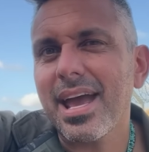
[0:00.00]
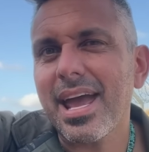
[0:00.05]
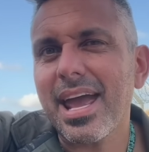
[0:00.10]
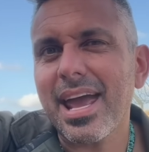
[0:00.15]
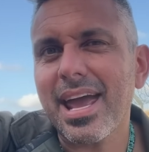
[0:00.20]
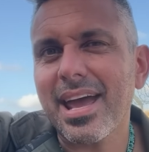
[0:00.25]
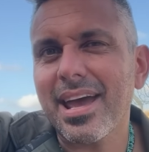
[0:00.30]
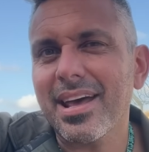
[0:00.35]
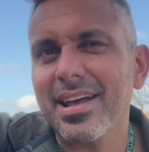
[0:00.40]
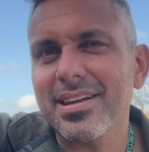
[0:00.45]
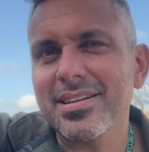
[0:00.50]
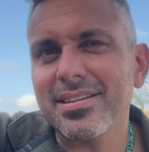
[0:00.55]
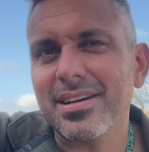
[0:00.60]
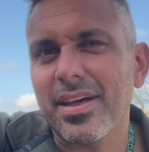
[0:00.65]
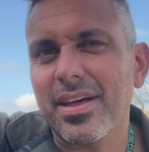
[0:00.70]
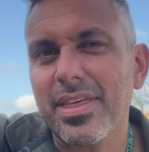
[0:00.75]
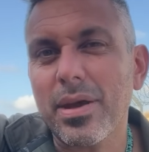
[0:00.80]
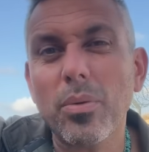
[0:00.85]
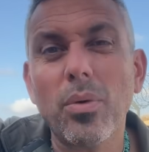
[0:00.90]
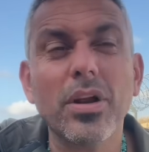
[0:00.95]
and
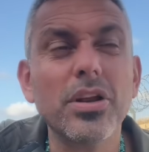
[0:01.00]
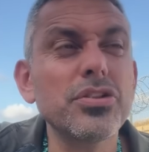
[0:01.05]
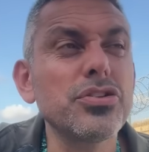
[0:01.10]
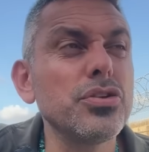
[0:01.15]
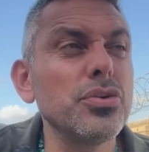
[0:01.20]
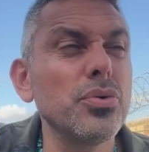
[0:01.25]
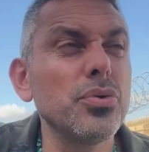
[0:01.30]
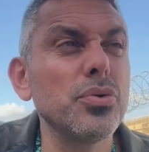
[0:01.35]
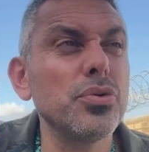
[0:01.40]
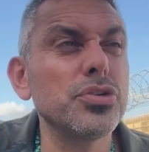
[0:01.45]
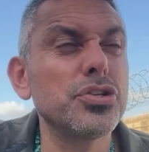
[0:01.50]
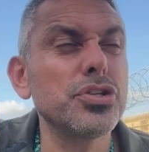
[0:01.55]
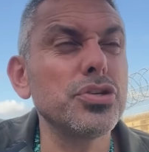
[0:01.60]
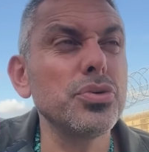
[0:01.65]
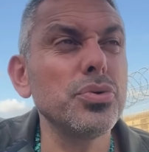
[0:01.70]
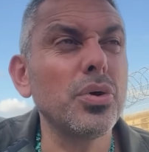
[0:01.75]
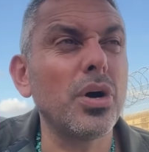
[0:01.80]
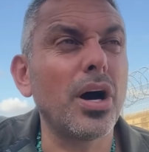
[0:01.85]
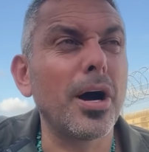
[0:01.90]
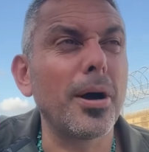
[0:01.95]
they wanted
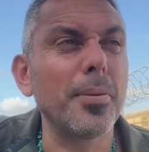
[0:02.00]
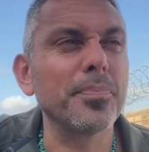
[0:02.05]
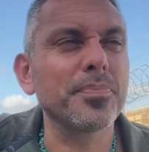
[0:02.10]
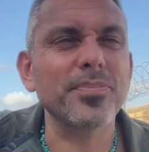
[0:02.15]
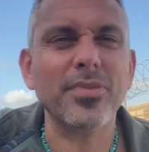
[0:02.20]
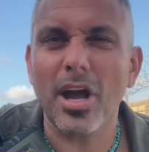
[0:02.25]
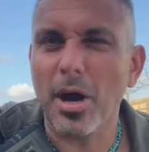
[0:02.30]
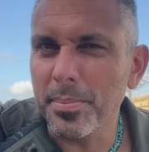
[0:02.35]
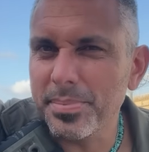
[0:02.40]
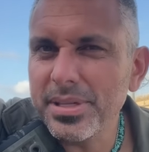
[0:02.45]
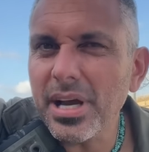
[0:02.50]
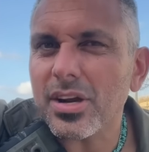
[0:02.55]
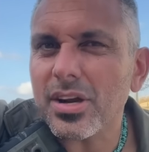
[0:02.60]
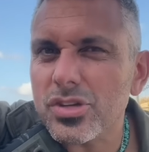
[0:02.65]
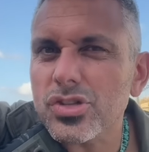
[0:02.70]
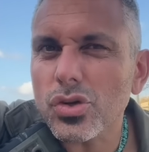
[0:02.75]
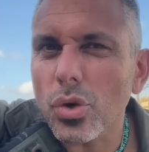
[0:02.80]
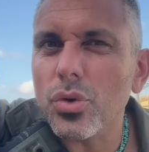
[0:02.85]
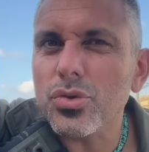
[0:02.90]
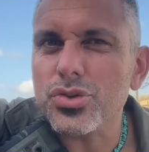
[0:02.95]
to abduct
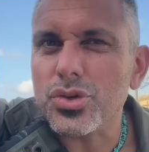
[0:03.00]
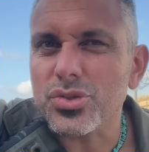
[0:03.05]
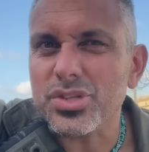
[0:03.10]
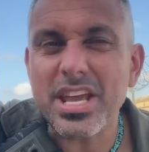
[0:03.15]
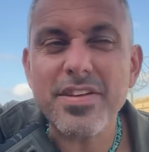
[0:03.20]
soldiers.